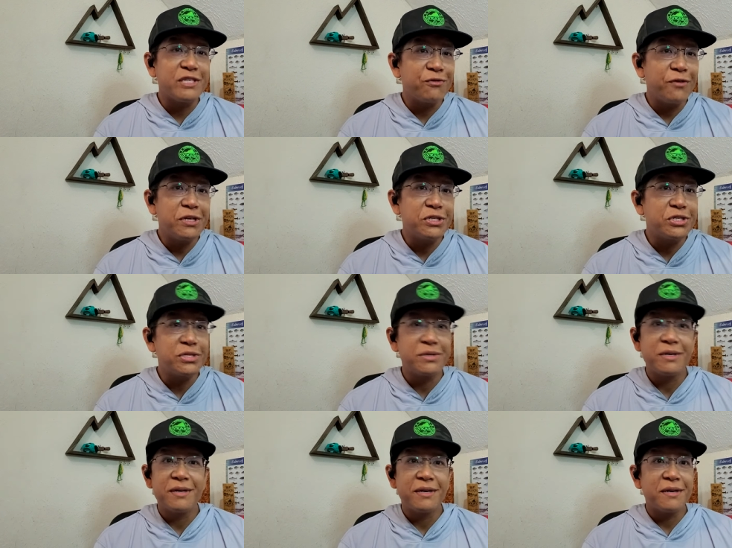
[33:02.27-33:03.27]
inch fish,
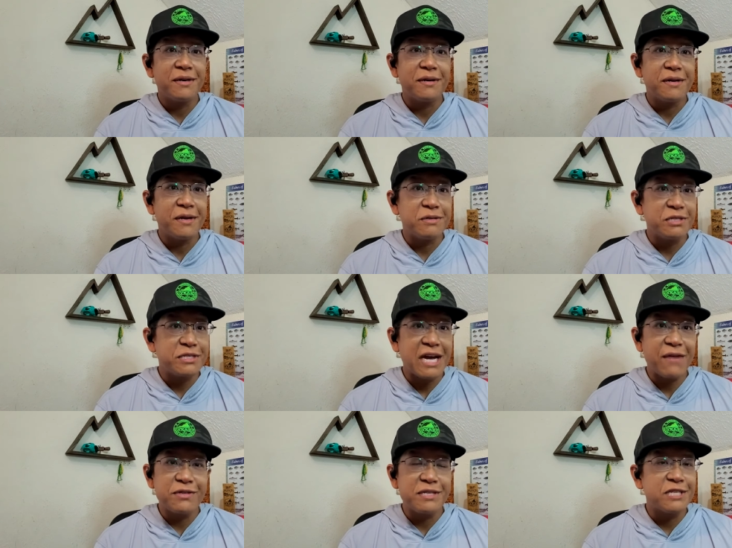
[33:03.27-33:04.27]
you know, just
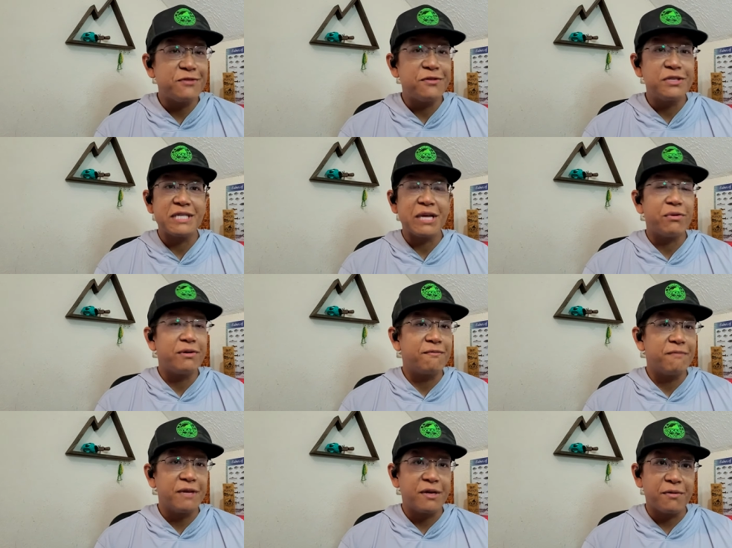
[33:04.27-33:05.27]
average size fish, that would have
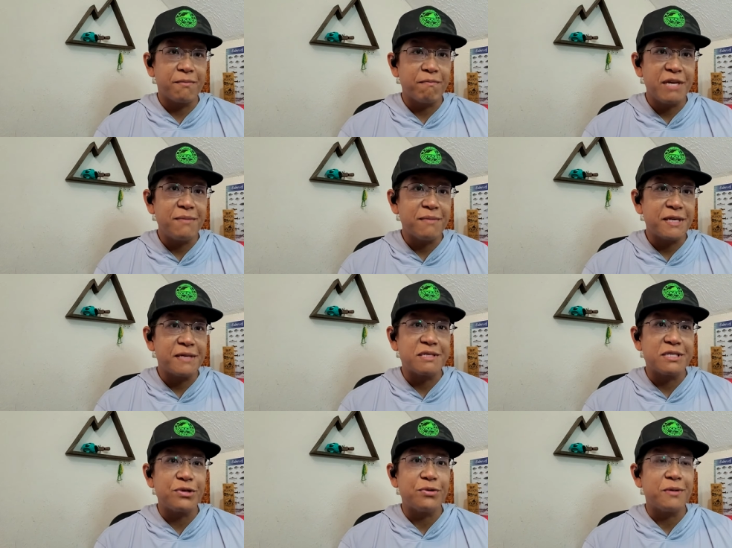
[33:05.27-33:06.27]
you know beat me.
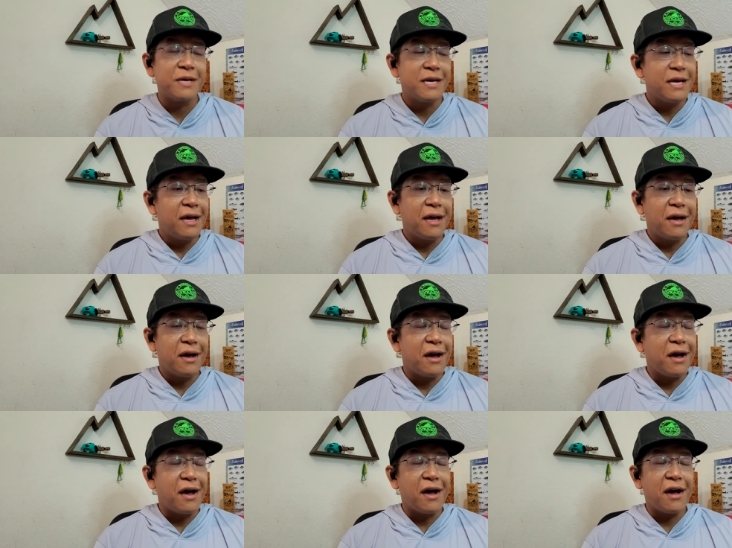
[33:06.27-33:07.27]
So
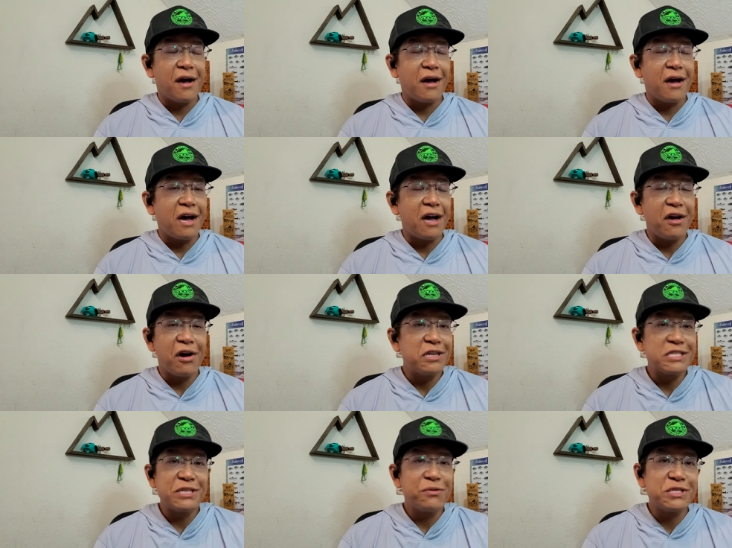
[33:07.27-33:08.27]
I
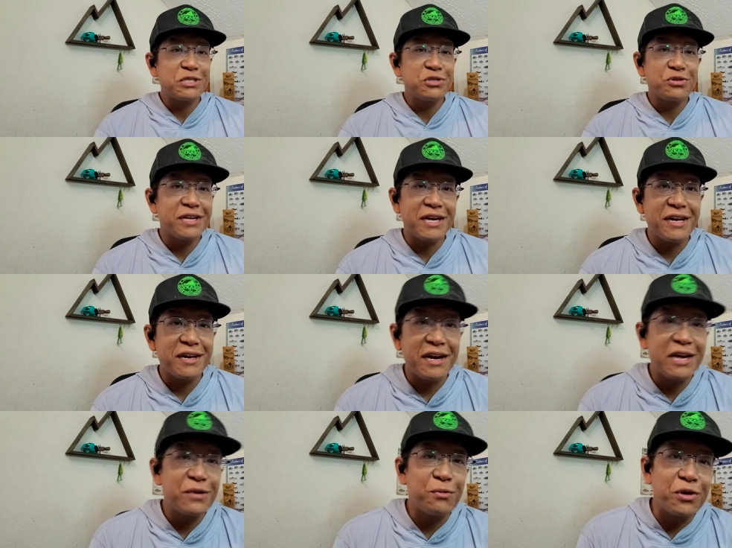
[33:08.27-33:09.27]
honestly wasn't sure that I,
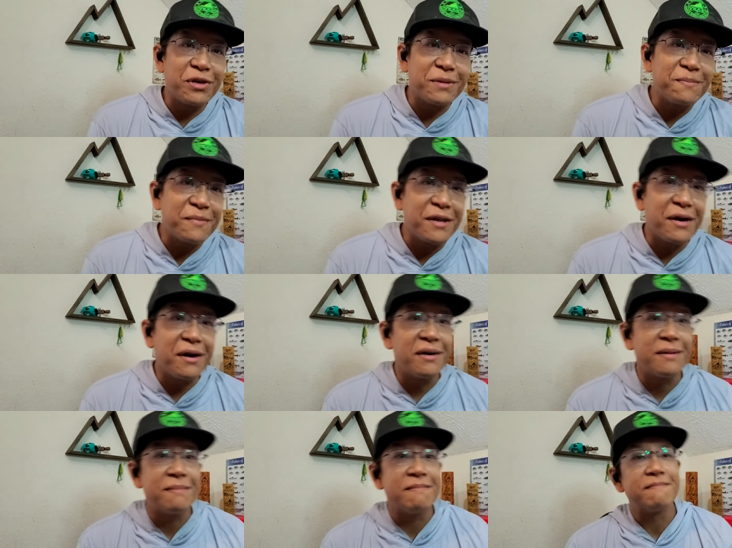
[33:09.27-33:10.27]
I had won.
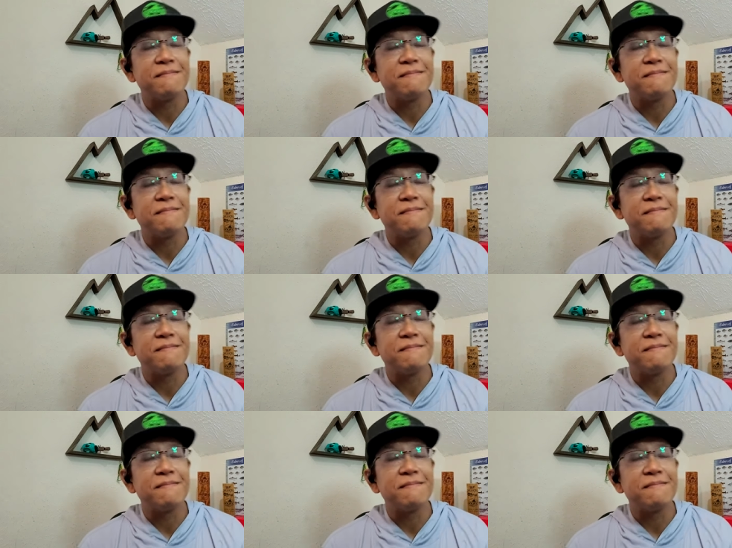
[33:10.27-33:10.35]
Um,